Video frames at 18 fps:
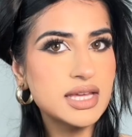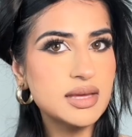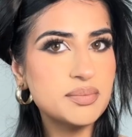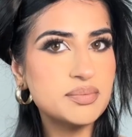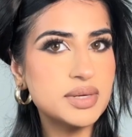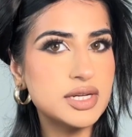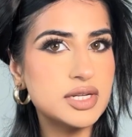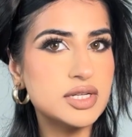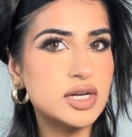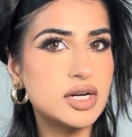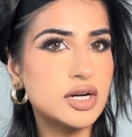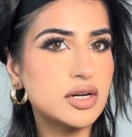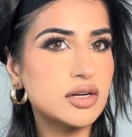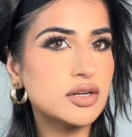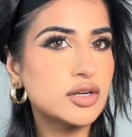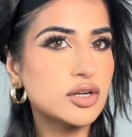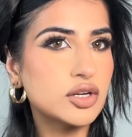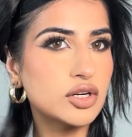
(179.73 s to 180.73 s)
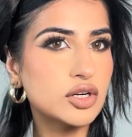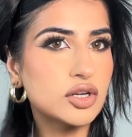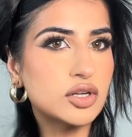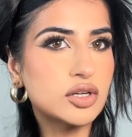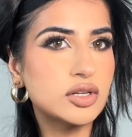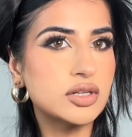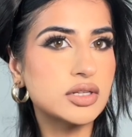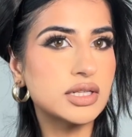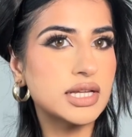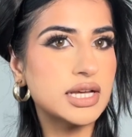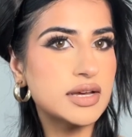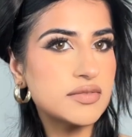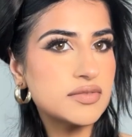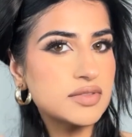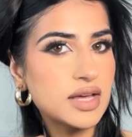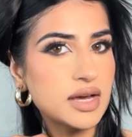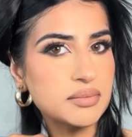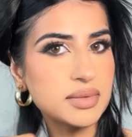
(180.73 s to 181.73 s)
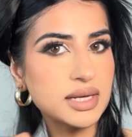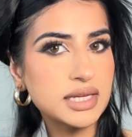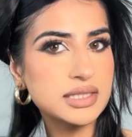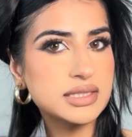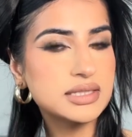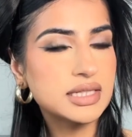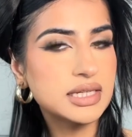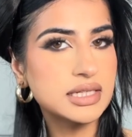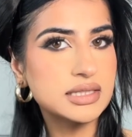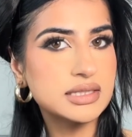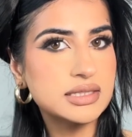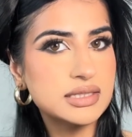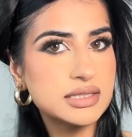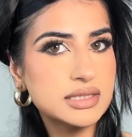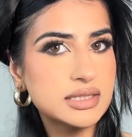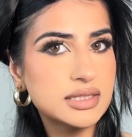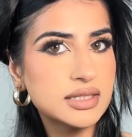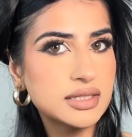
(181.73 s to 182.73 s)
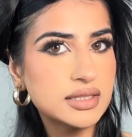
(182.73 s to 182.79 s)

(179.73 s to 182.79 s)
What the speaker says: but not curly, if that makes sense.